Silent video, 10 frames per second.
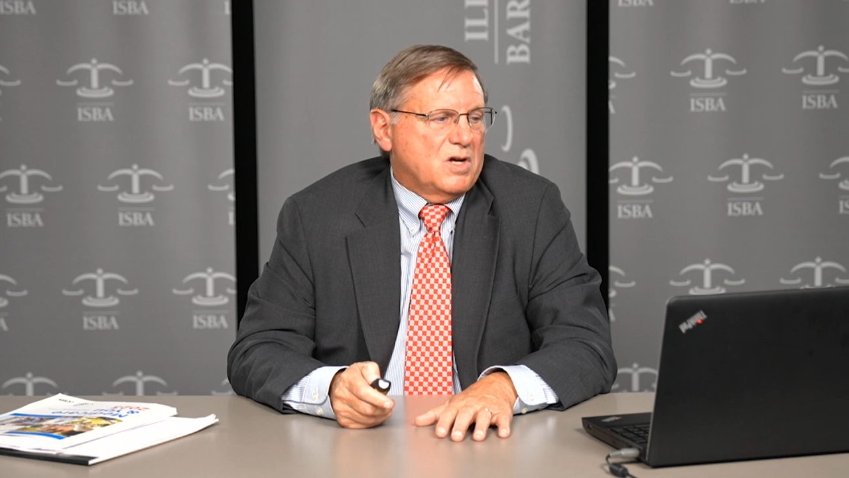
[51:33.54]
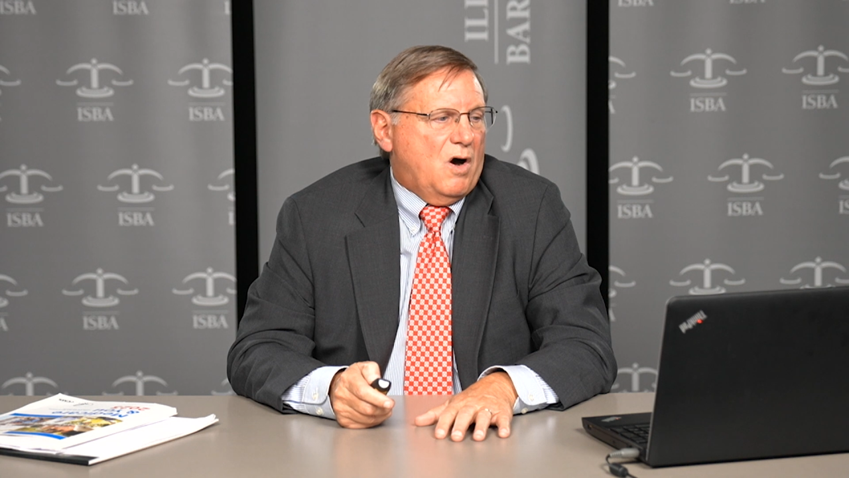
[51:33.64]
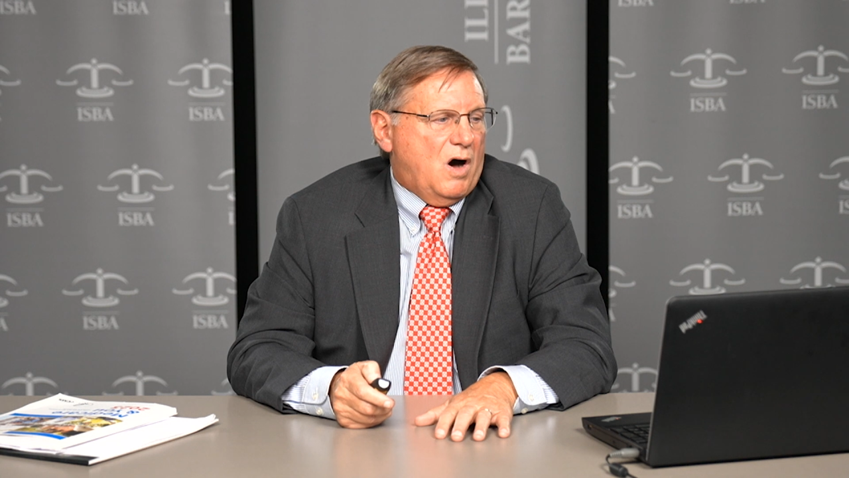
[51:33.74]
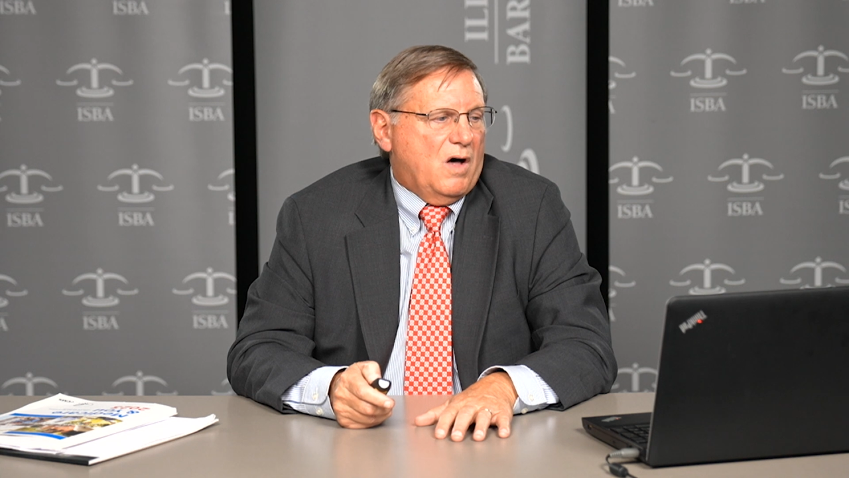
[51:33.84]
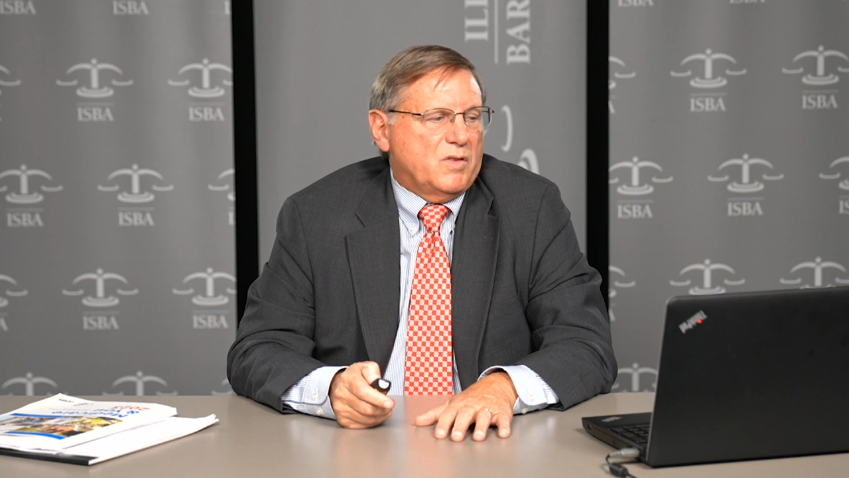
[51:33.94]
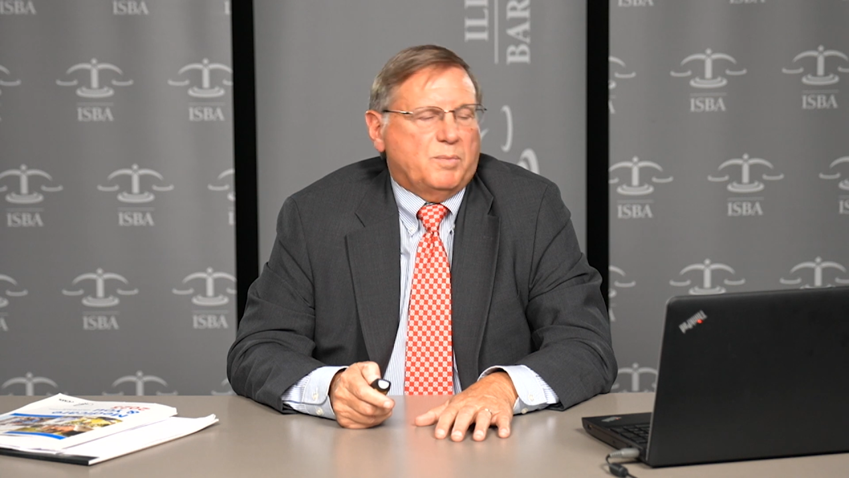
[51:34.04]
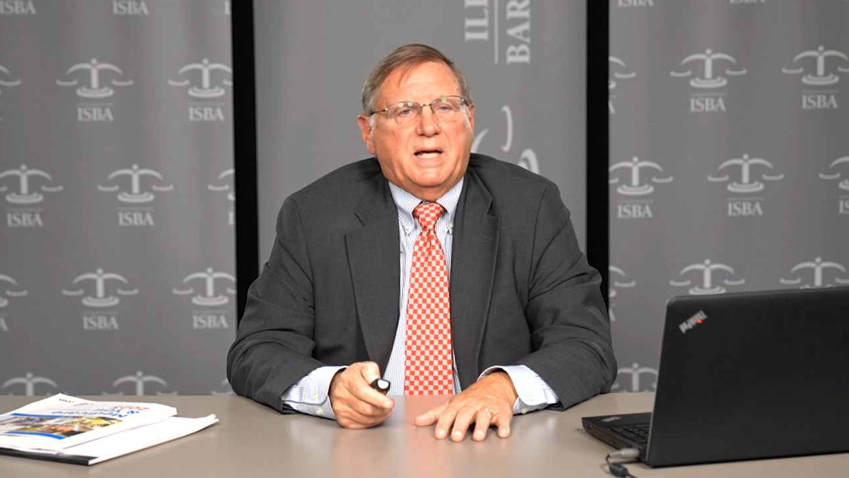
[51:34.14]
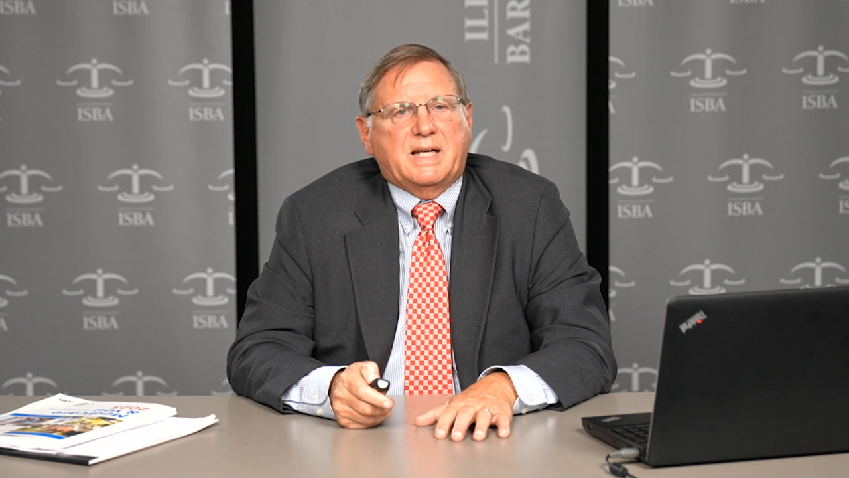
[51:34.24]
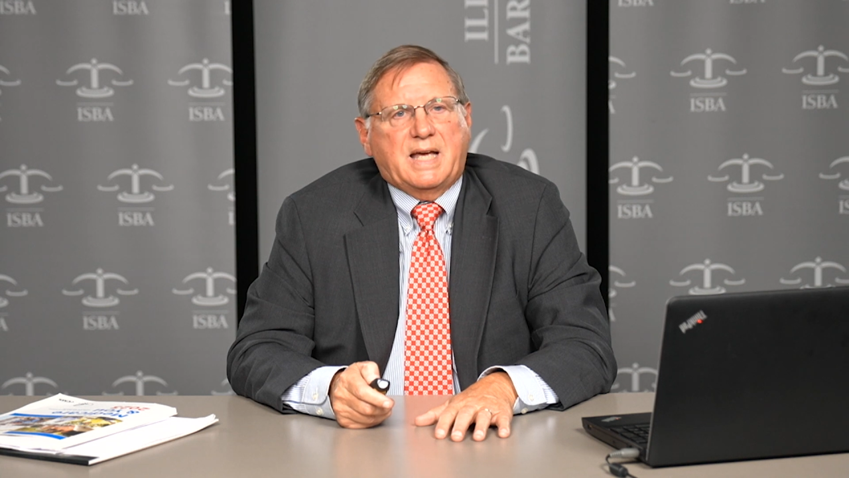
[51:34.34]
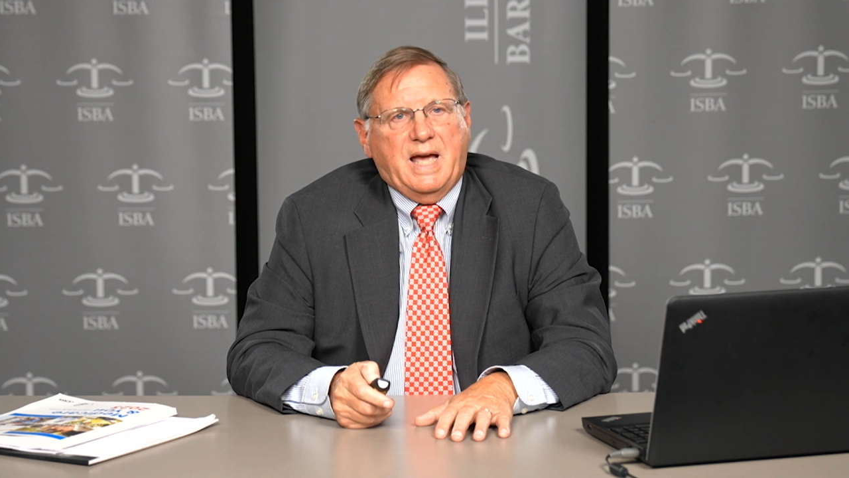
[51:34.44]
All the
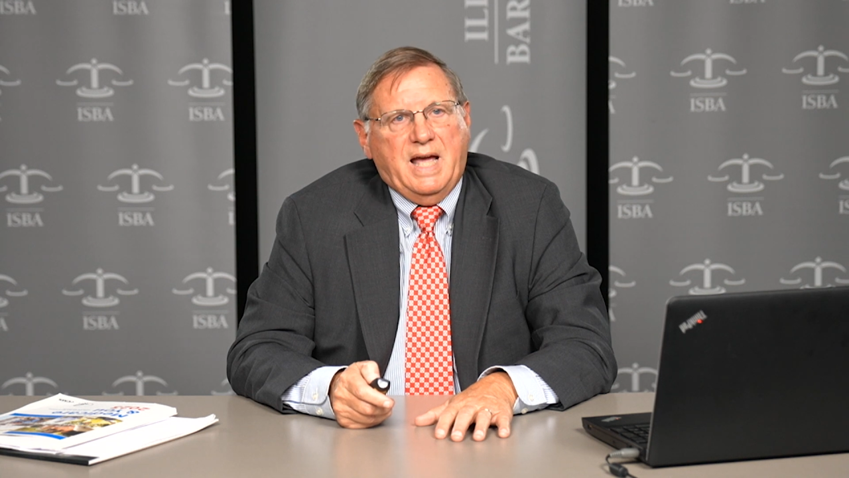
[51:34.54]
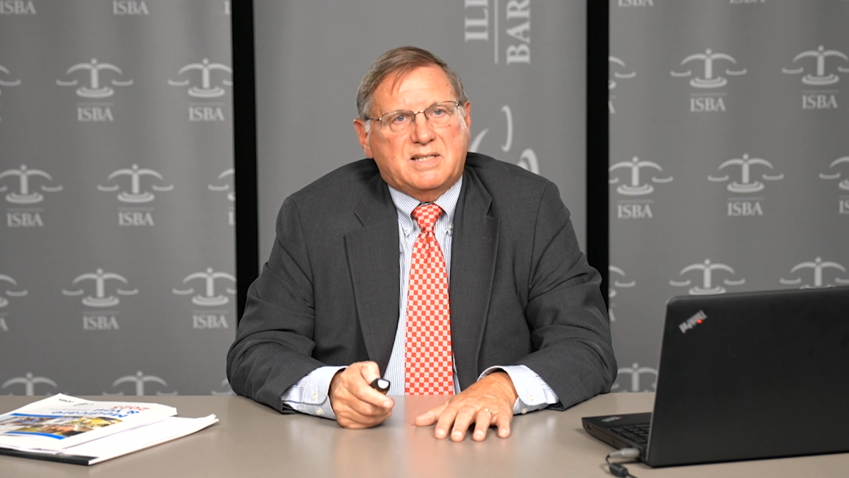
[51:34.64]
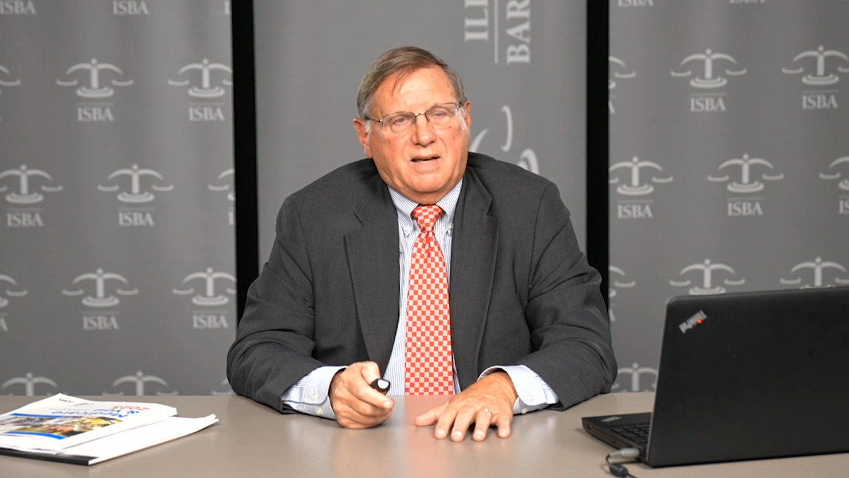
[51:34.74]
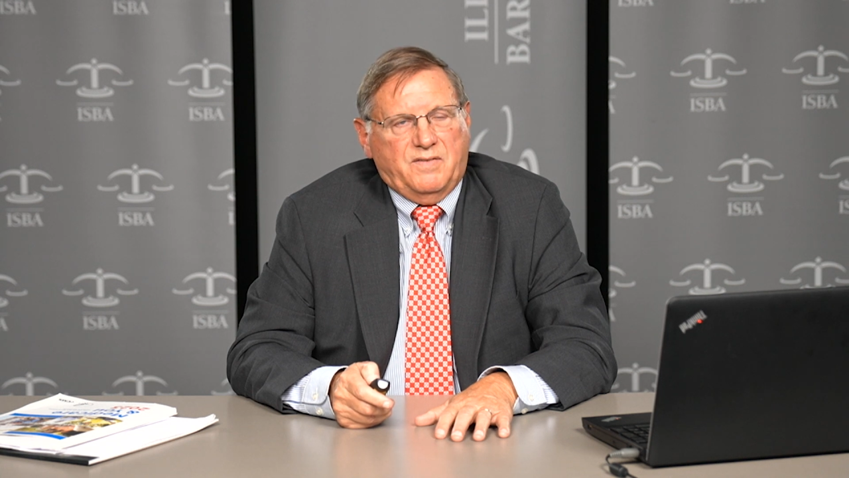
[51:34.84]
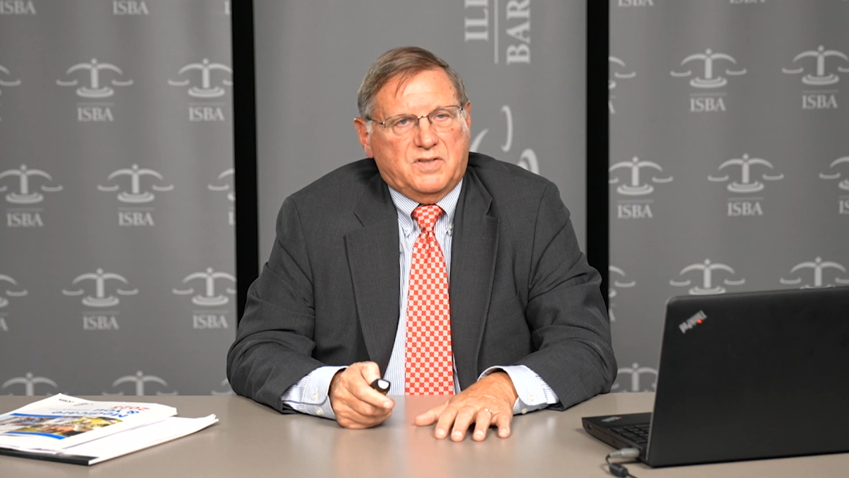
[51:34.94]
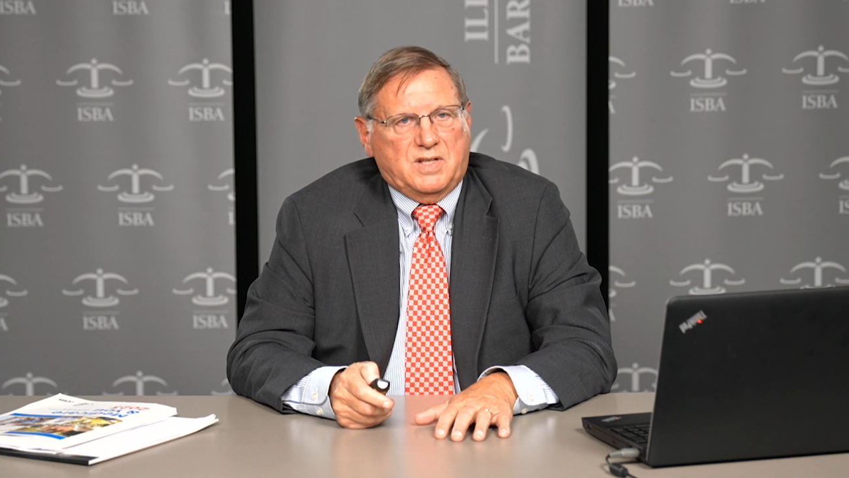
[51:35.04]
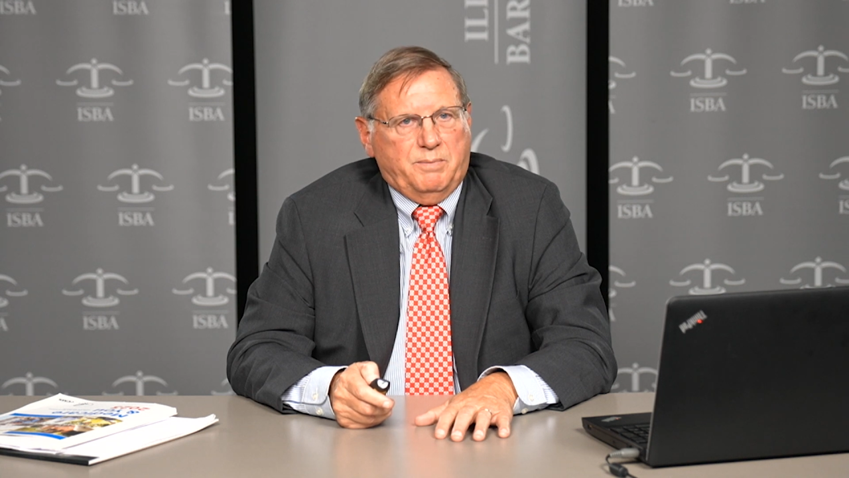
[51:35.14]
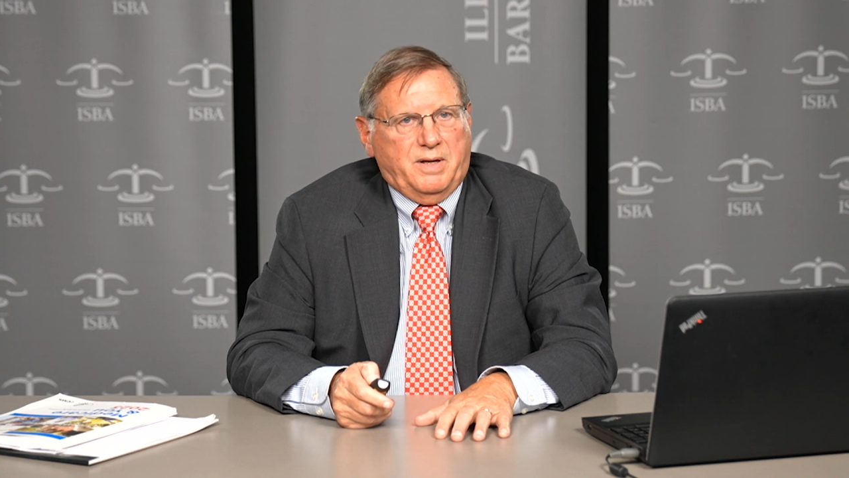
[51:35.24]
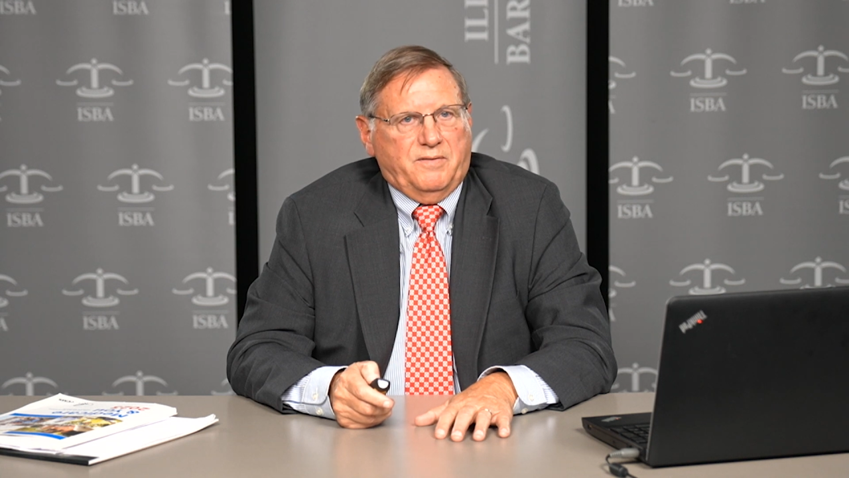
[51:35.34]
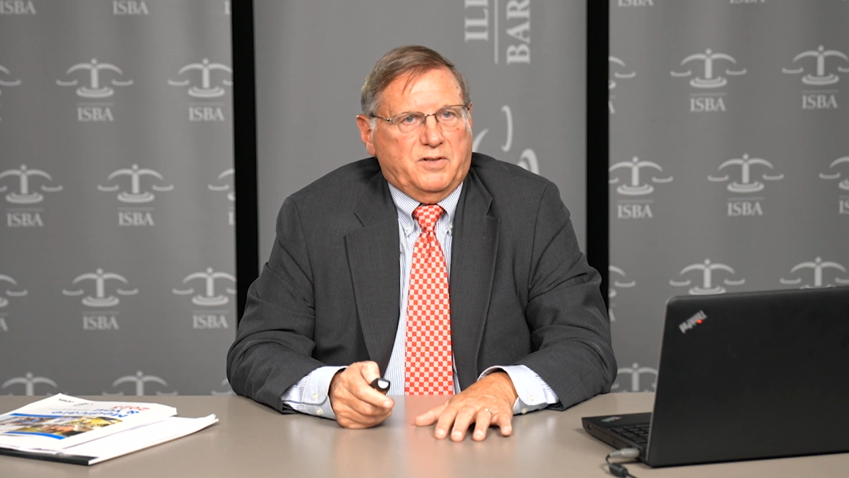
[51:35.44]
Plan K's have the same
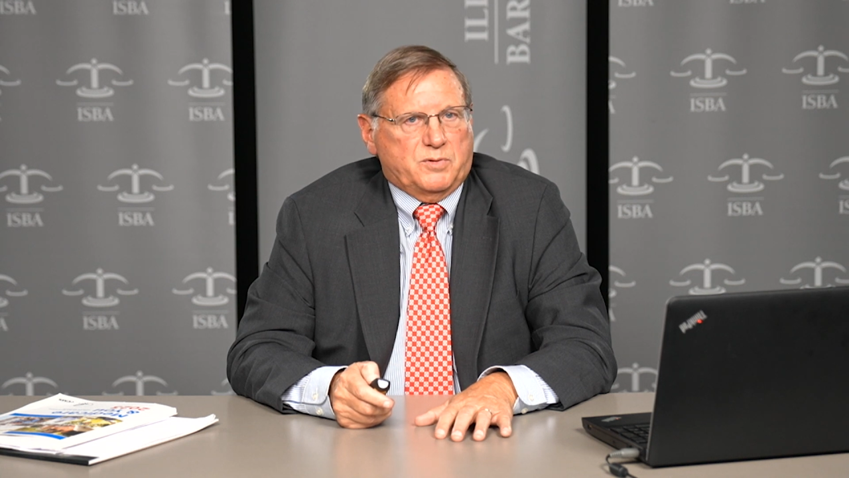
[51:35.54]
benefits,